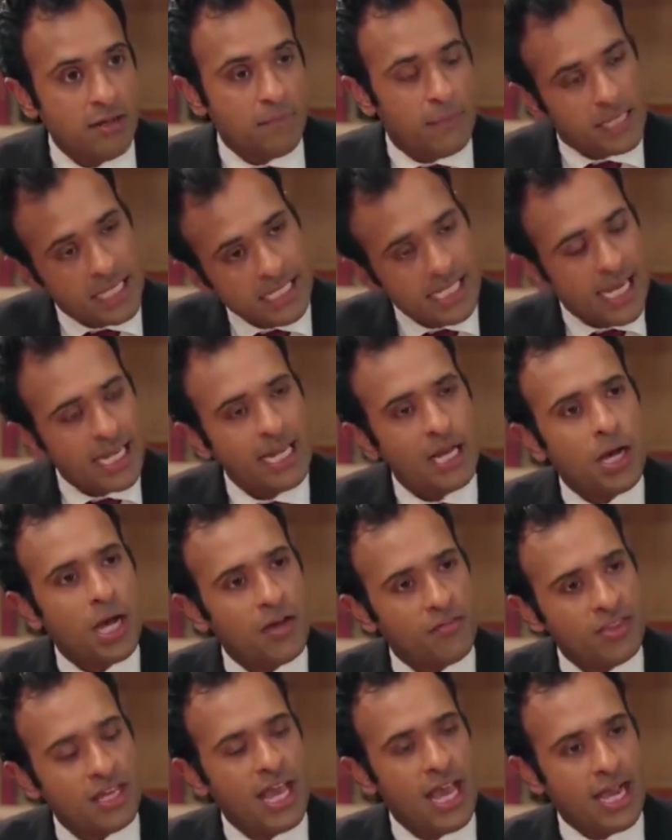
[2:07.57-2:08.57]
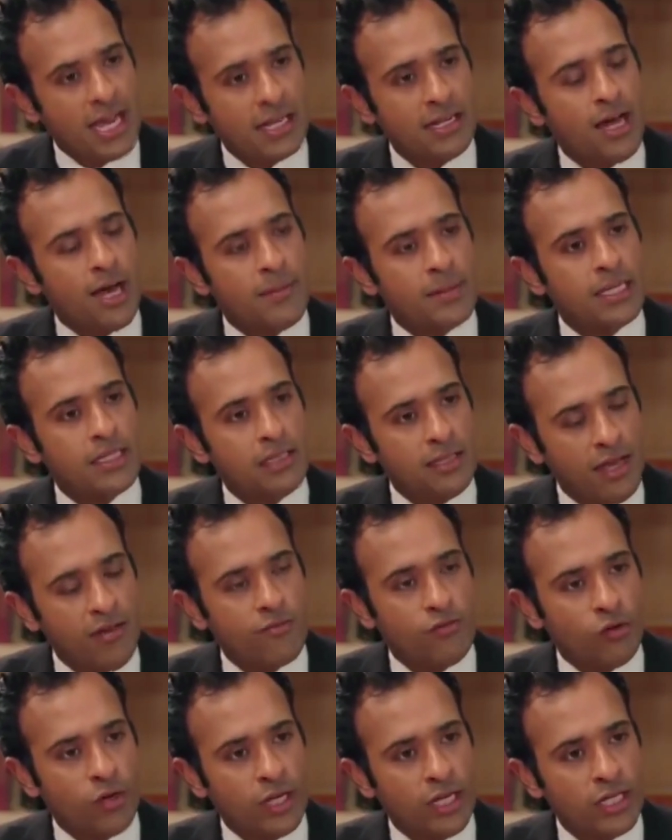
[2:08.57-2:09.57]
because I now have the economic
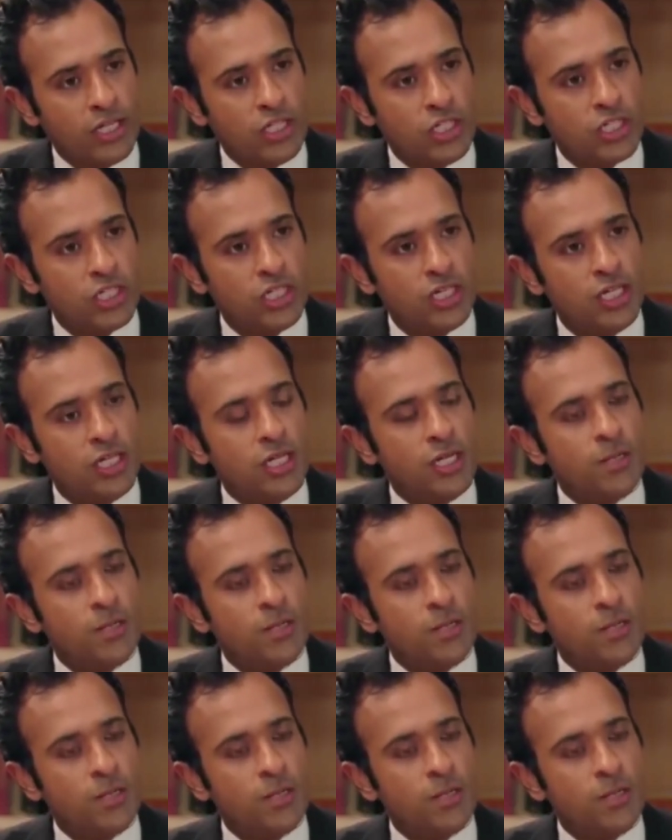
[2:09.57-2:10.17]
leverage